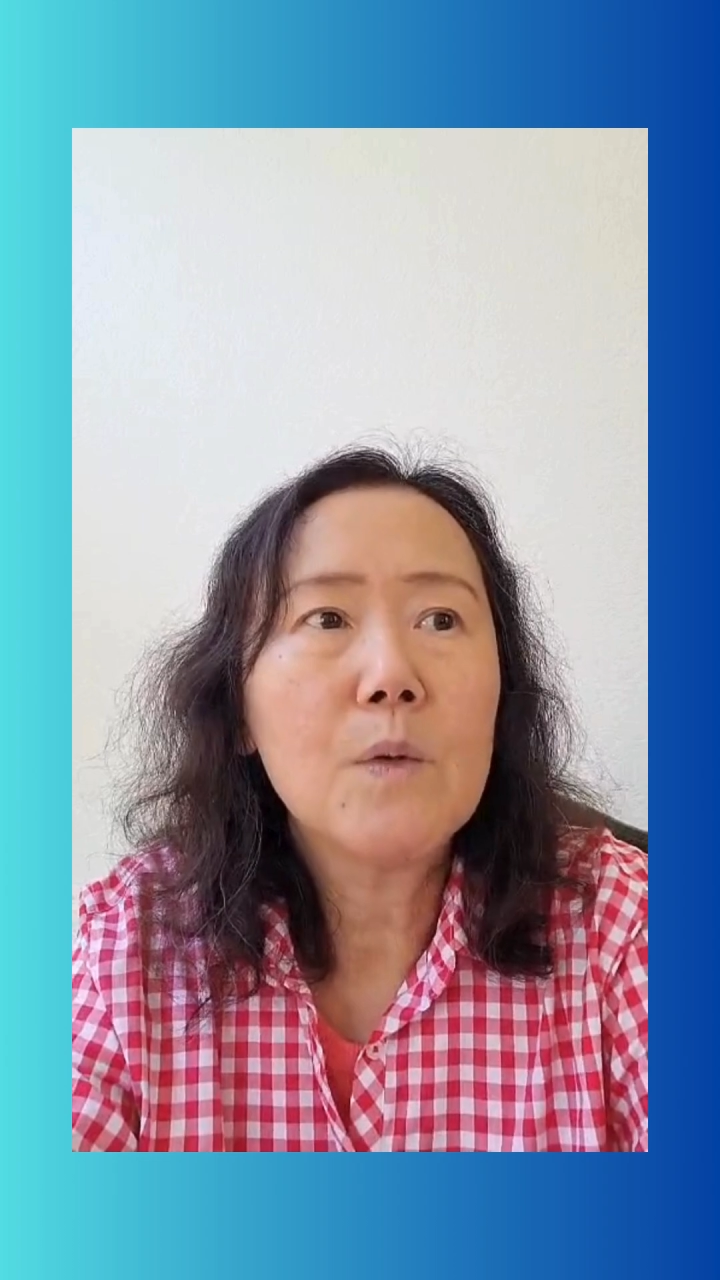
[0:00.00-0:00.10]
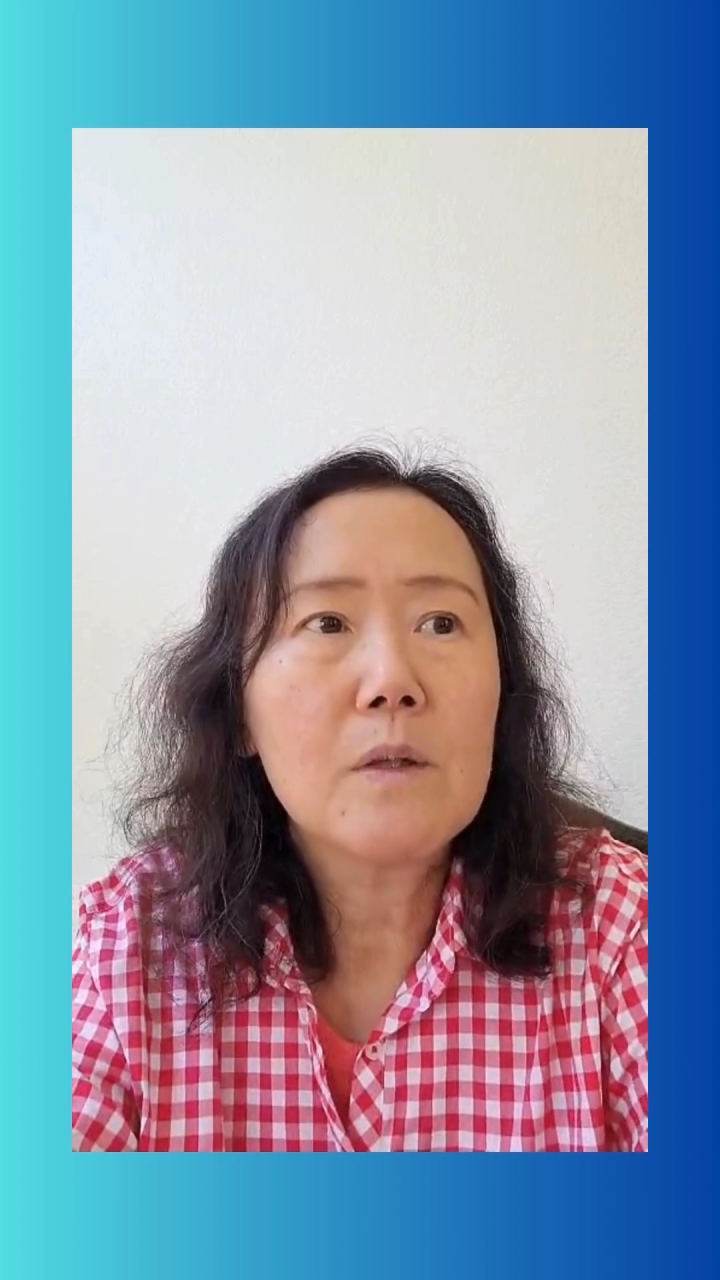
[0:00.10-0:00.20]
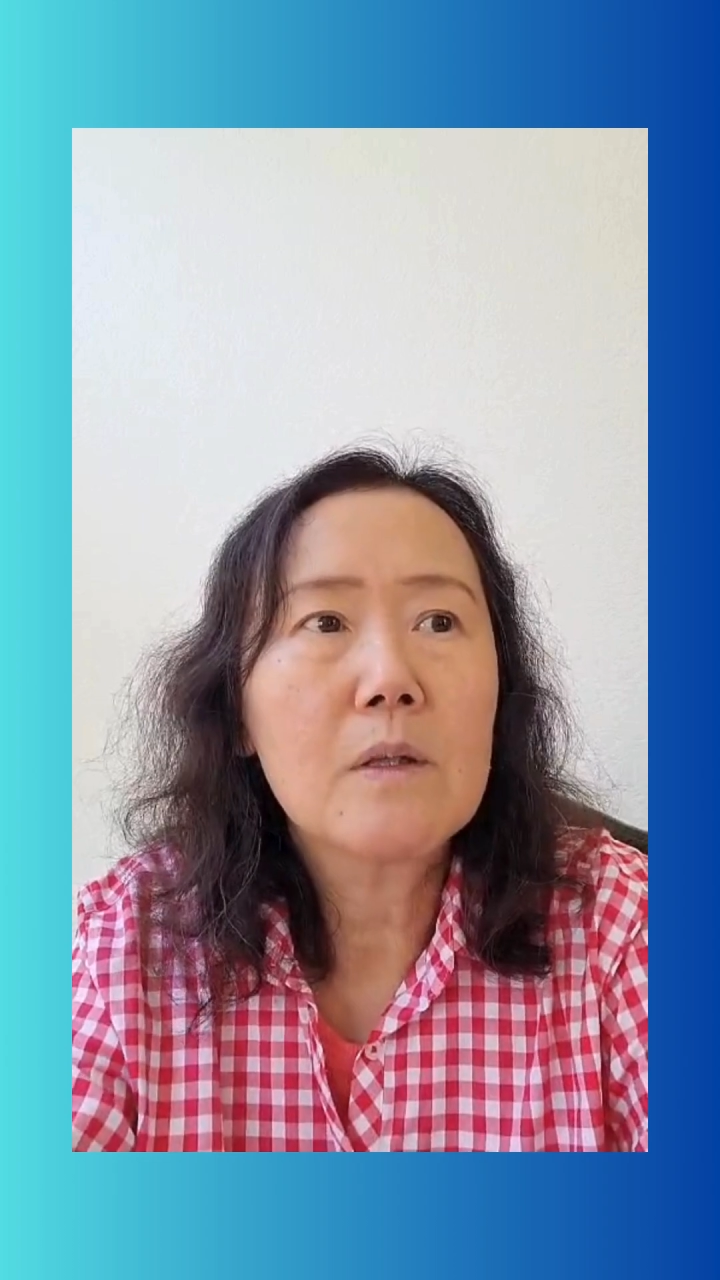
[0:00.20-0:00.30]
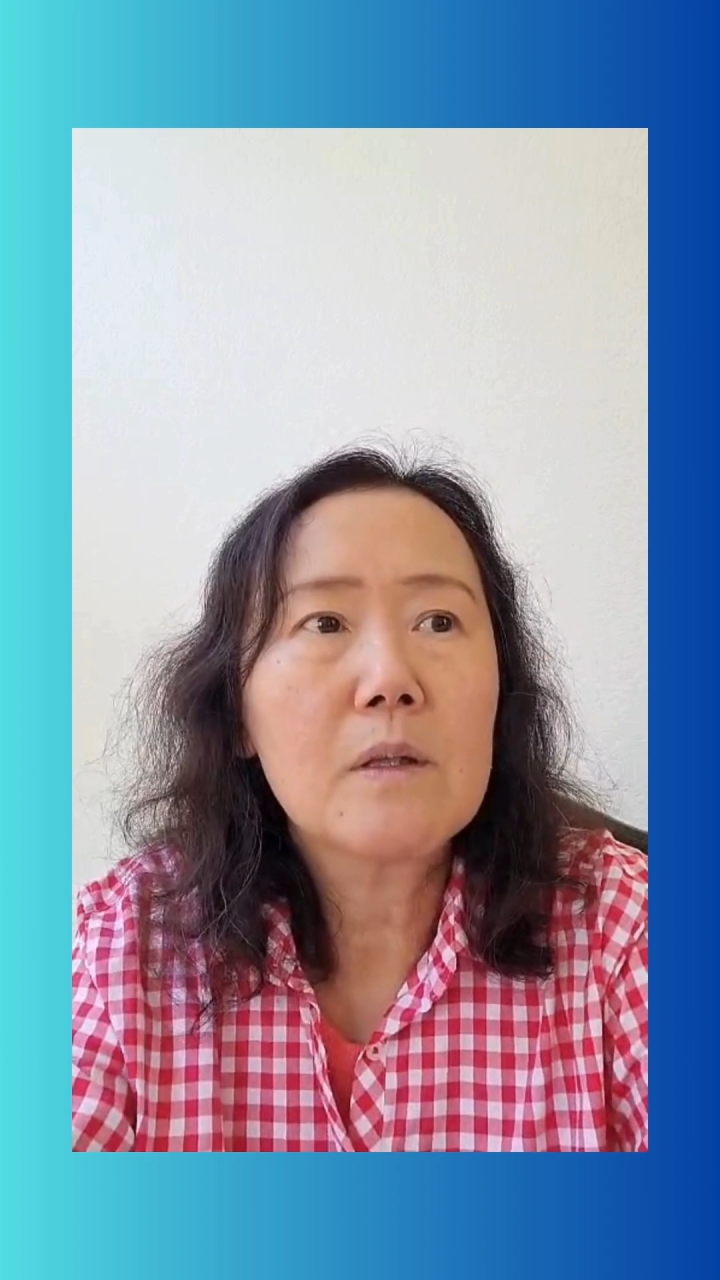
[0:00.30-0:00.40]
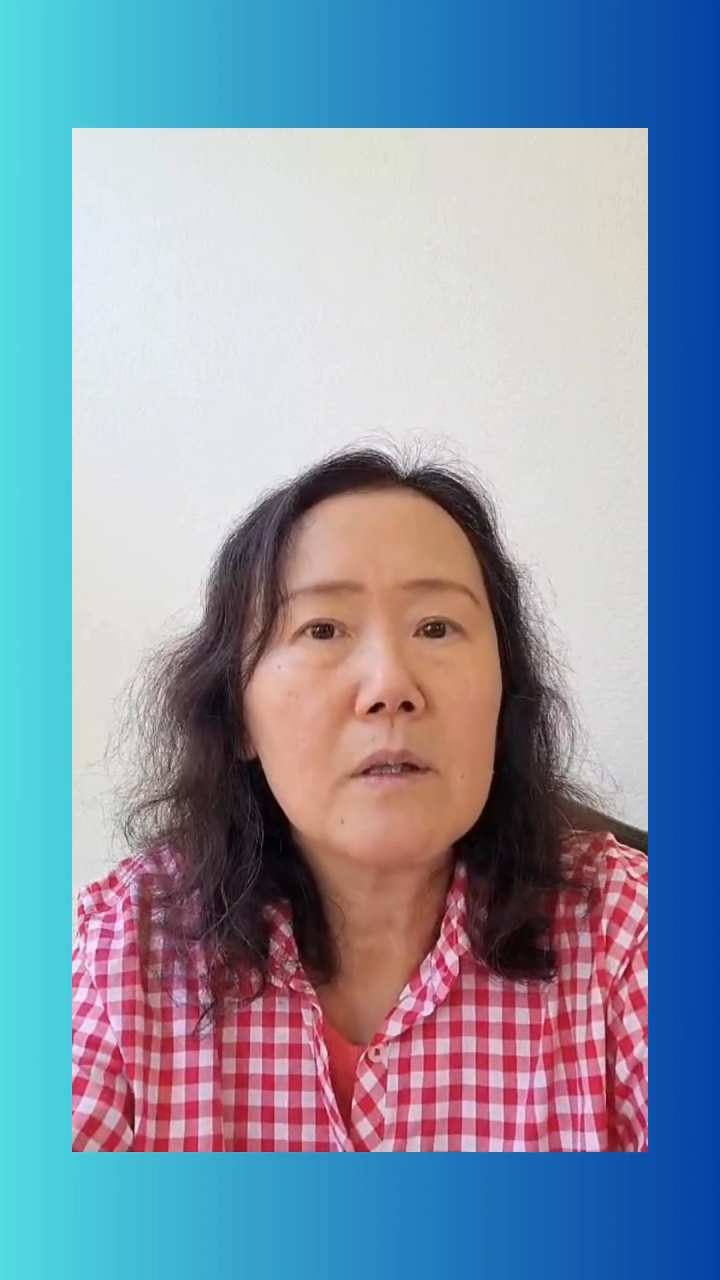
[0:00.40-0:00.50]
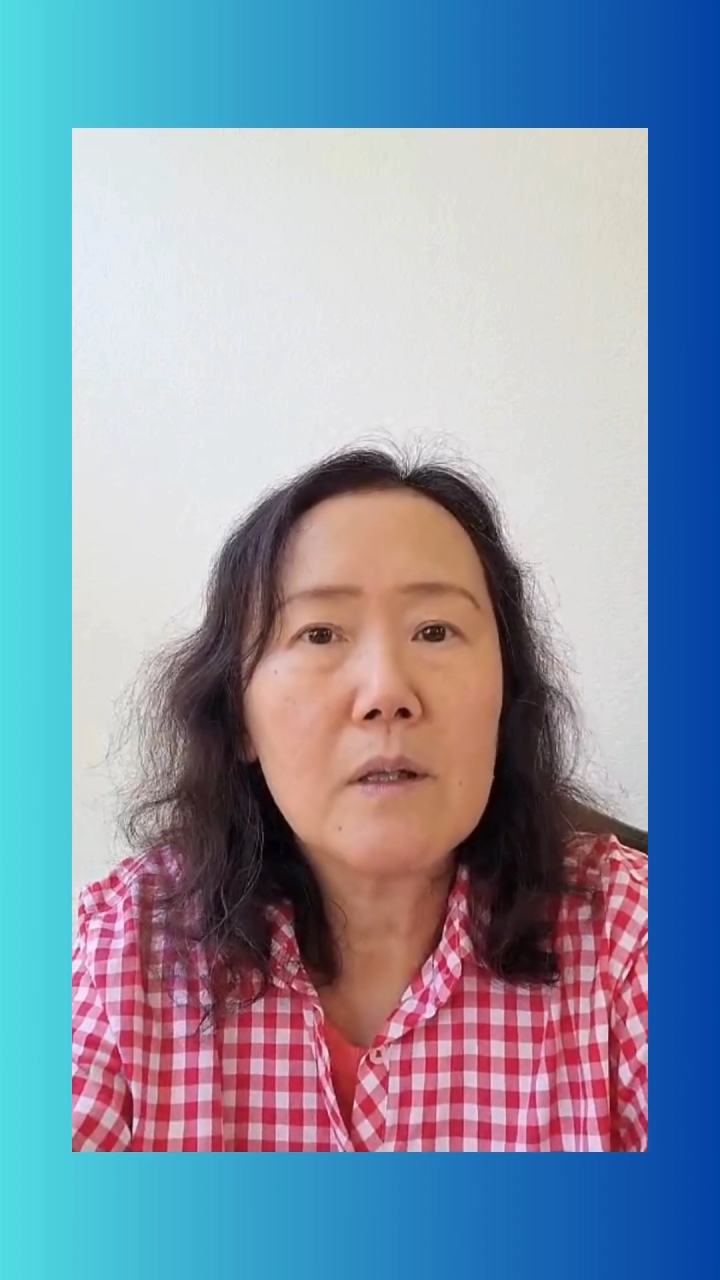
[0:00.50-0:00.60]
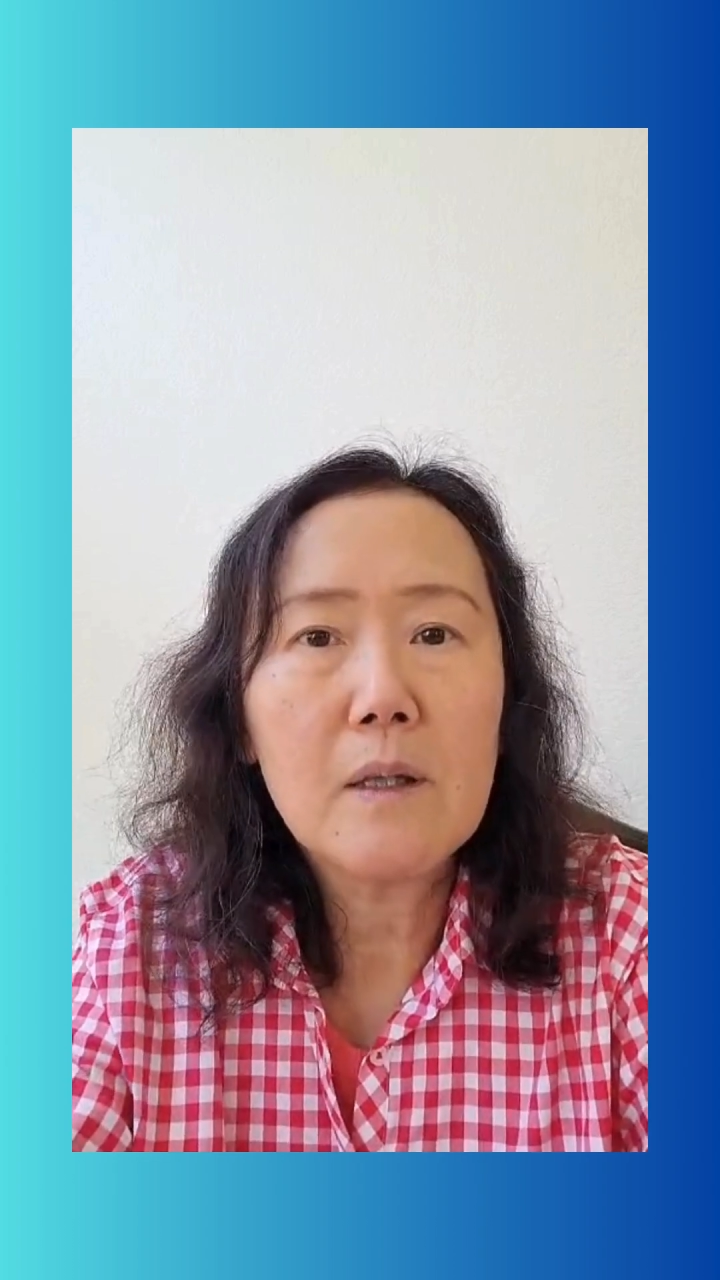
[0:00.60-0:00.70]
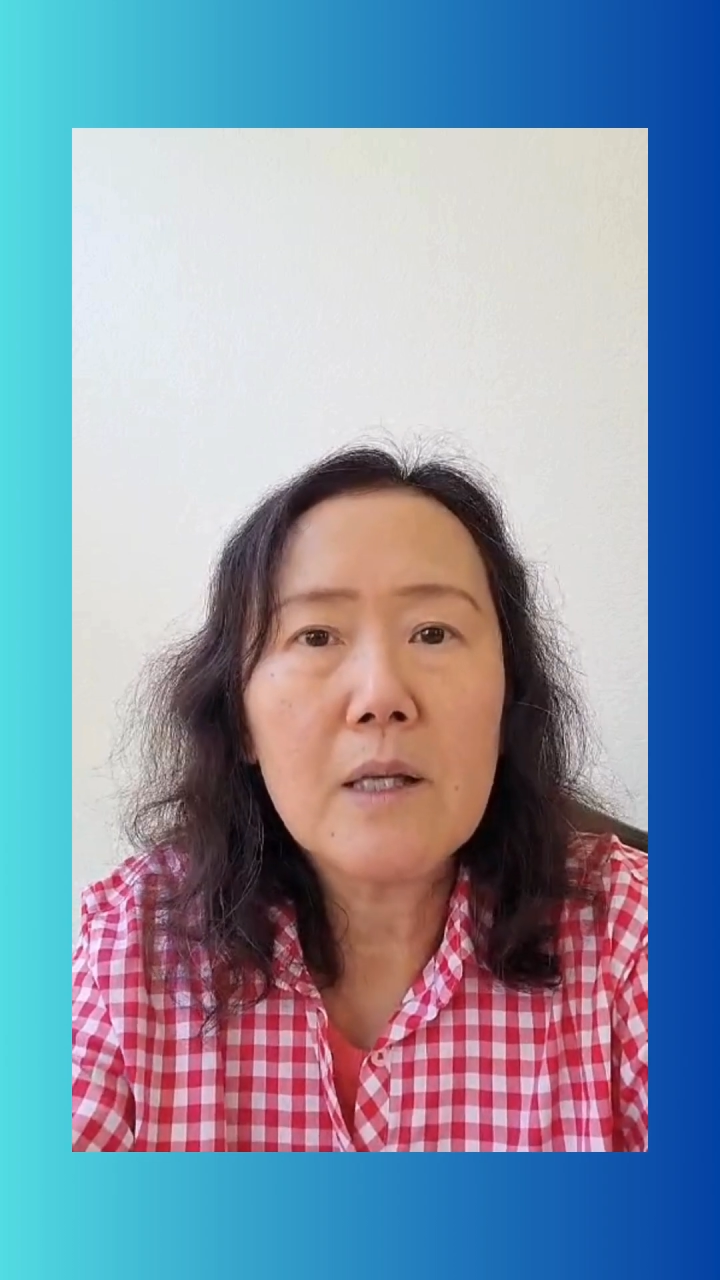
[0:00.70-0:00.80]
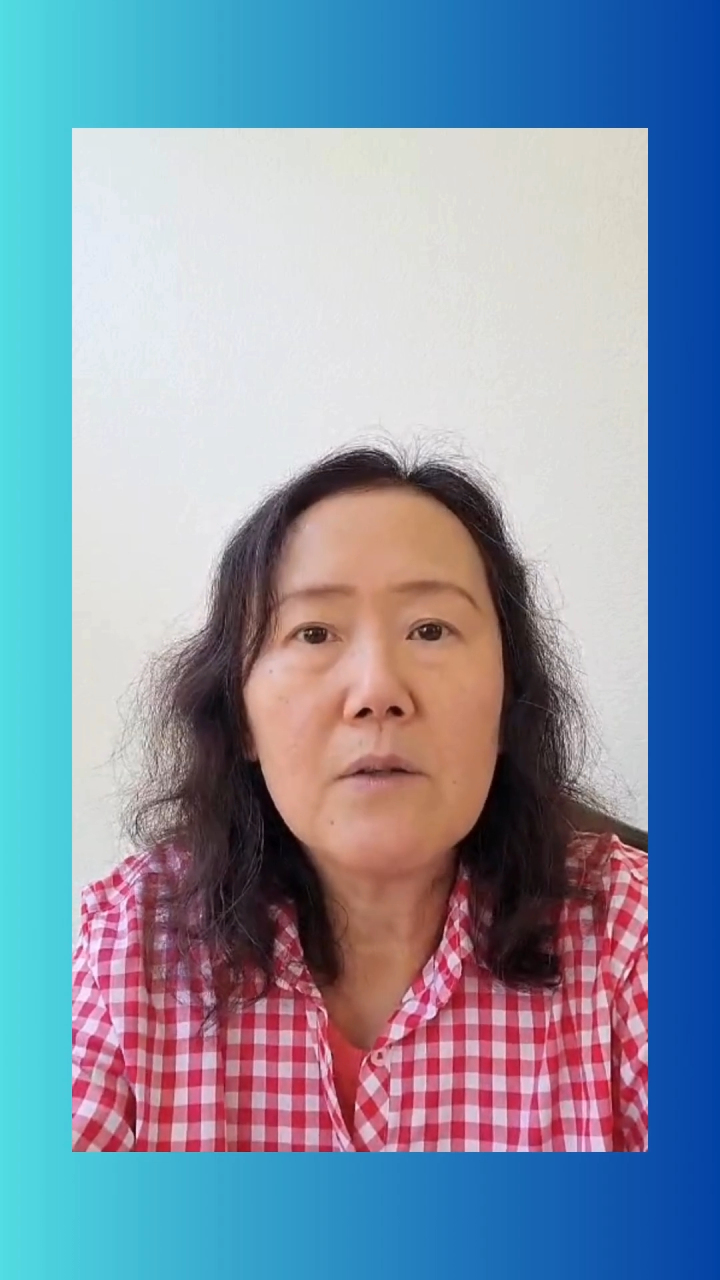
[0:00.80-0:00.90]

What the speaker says: will just let